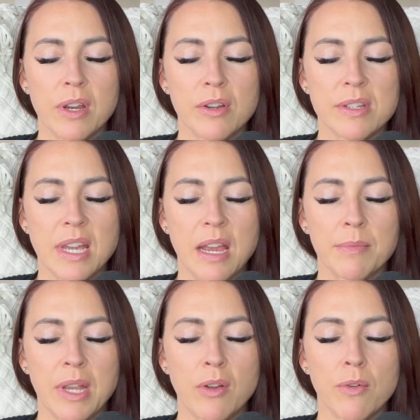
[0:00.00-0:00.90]
on your
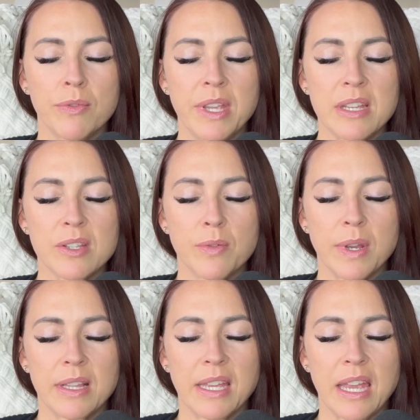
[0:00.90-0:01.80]
timeline only as
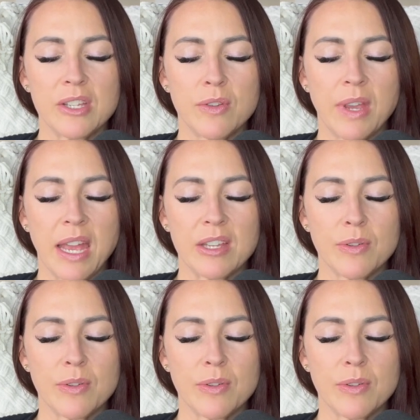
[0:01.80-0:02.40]
quickly as you can